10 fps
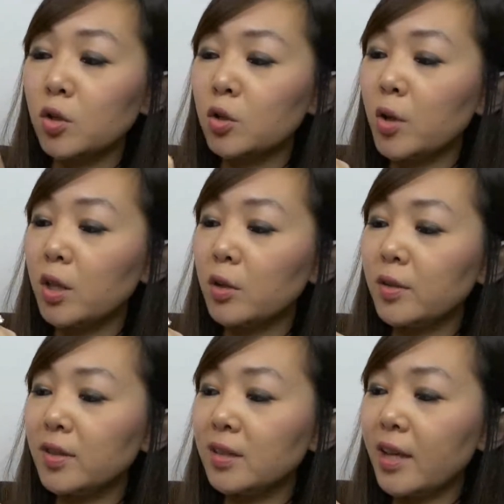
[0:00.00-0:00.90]
so it
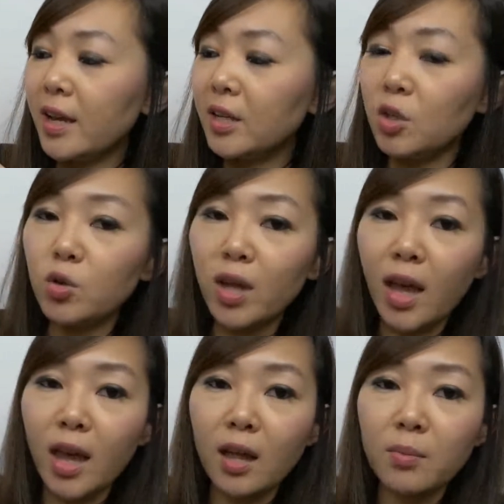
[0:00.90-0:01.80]
looks like you
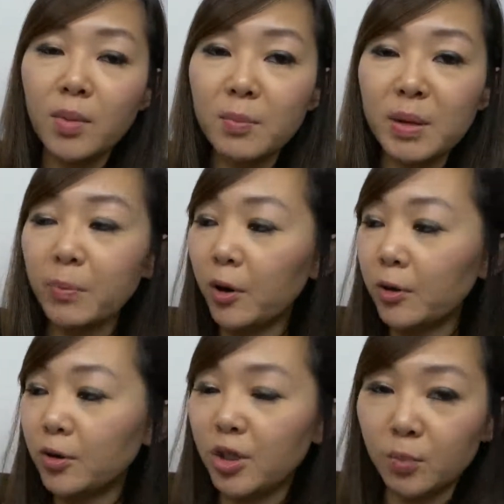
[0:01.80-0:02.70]
can maybe
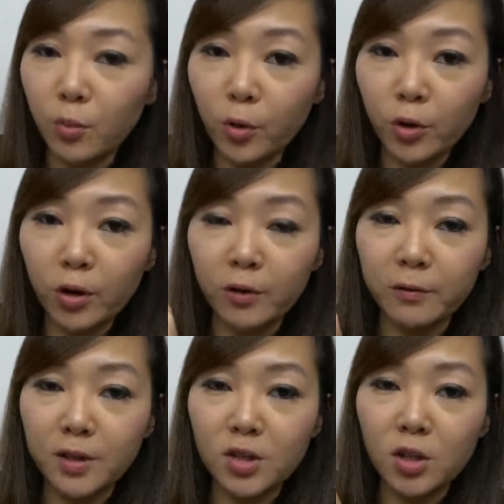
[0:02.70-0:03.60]
purchase more
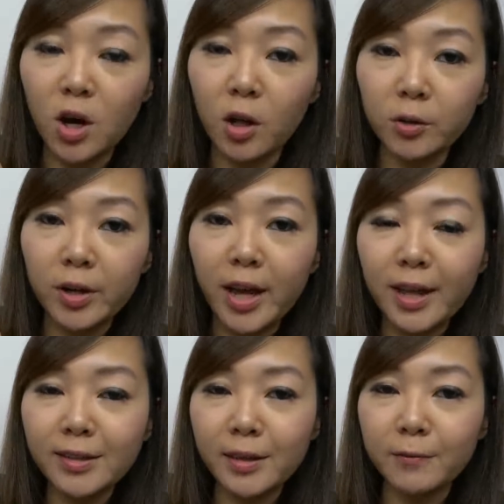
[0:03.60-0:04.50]
of these collar
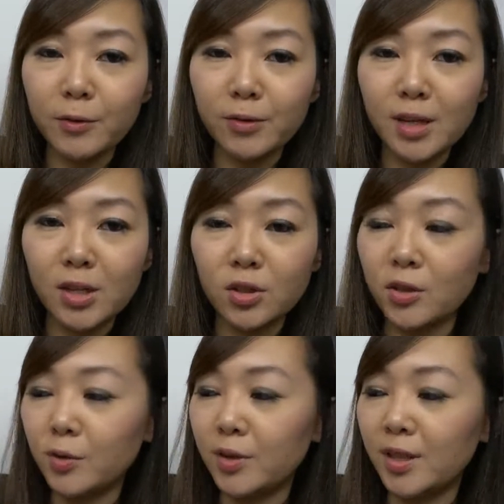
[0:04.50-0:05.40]
heads if you need to,